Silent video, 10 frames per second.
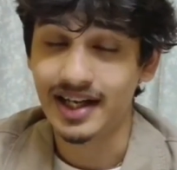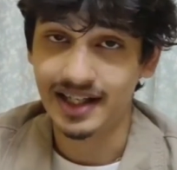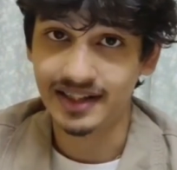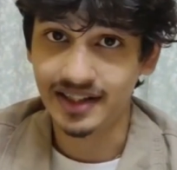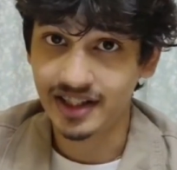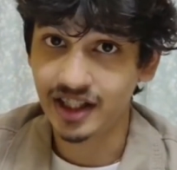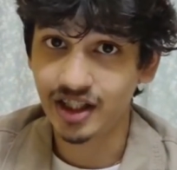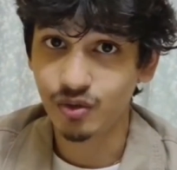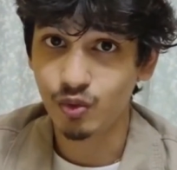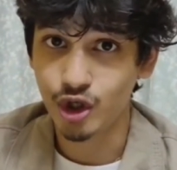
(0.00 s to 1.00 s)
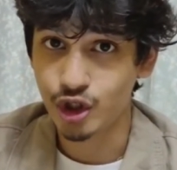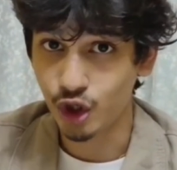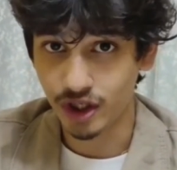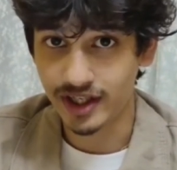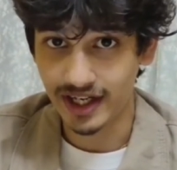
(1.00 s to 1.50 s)
and the king was
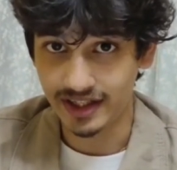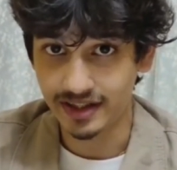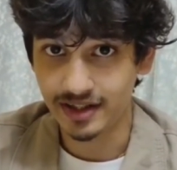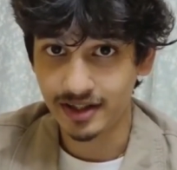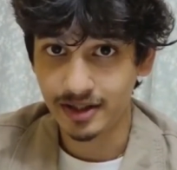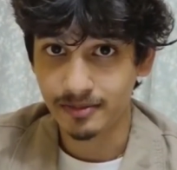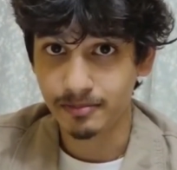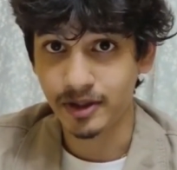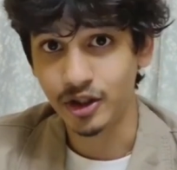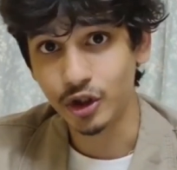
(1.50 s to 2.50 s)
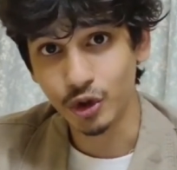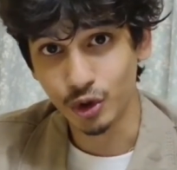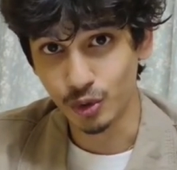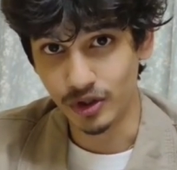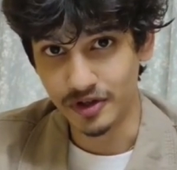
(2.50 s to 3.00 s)
shot dead by the
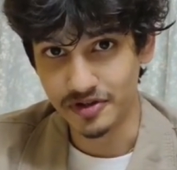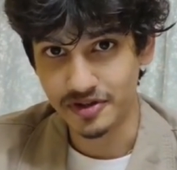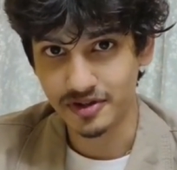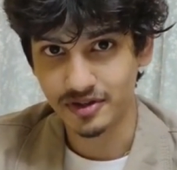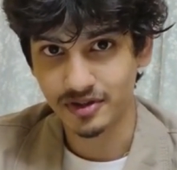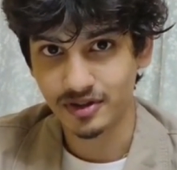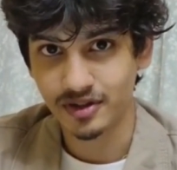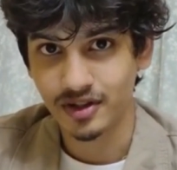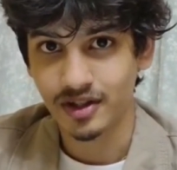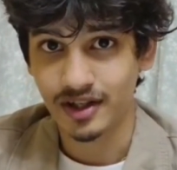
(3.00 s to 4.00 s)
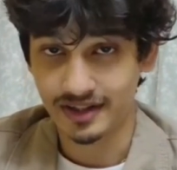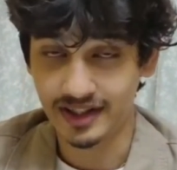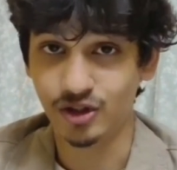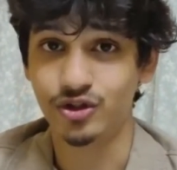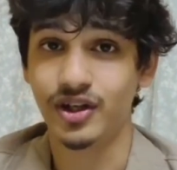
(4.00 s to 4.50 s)
new rulers.
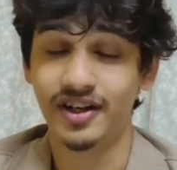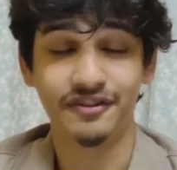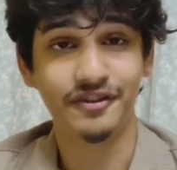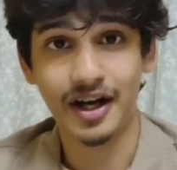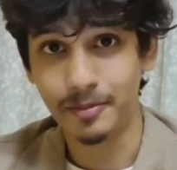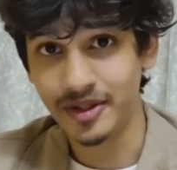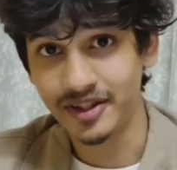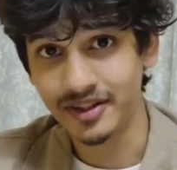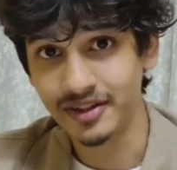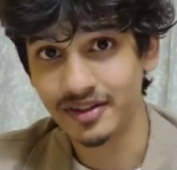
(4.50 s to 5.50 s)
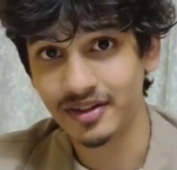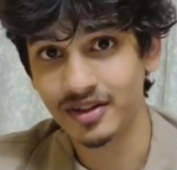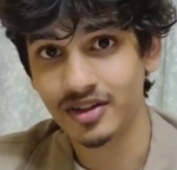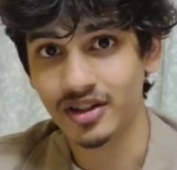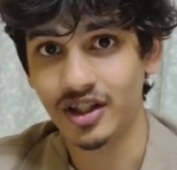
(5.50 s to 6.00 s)
They also had famine,
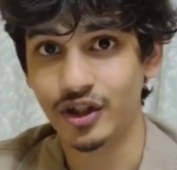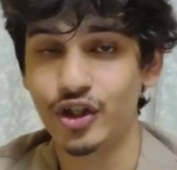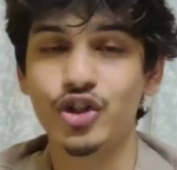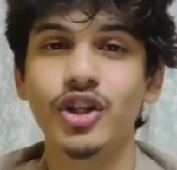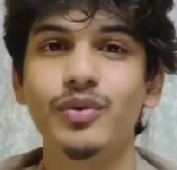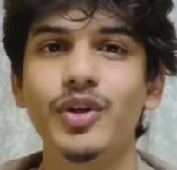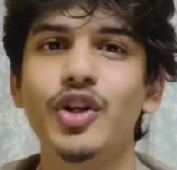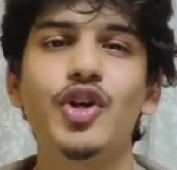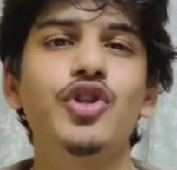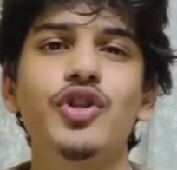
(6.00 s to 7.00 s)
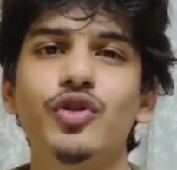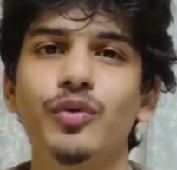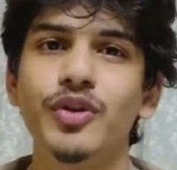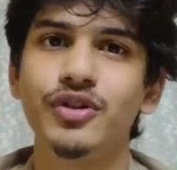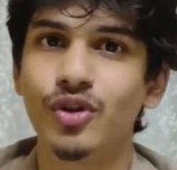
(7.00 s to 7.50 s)
and Russia, well, Russia is
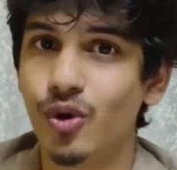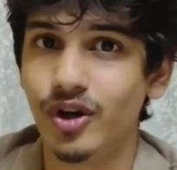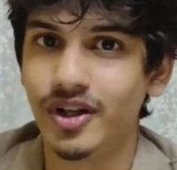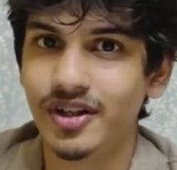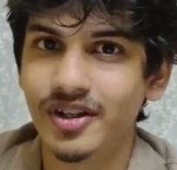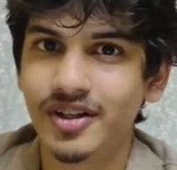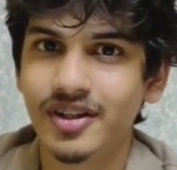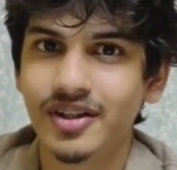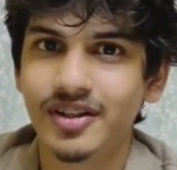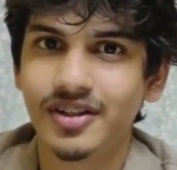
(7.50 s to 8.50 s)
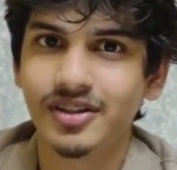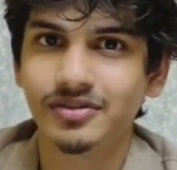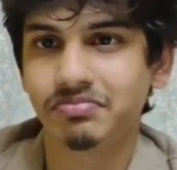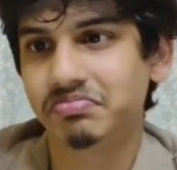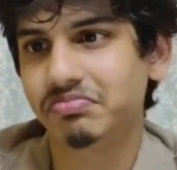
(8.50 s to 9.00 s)
always cold.
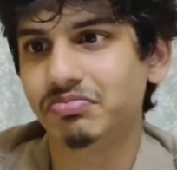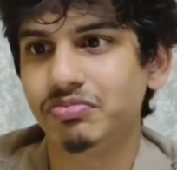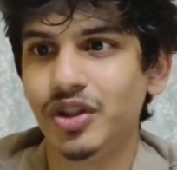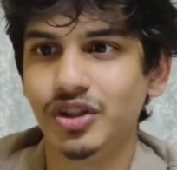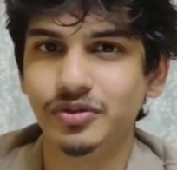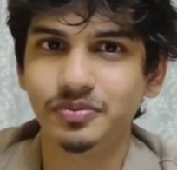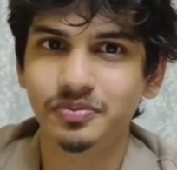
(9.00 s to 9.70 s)
Well,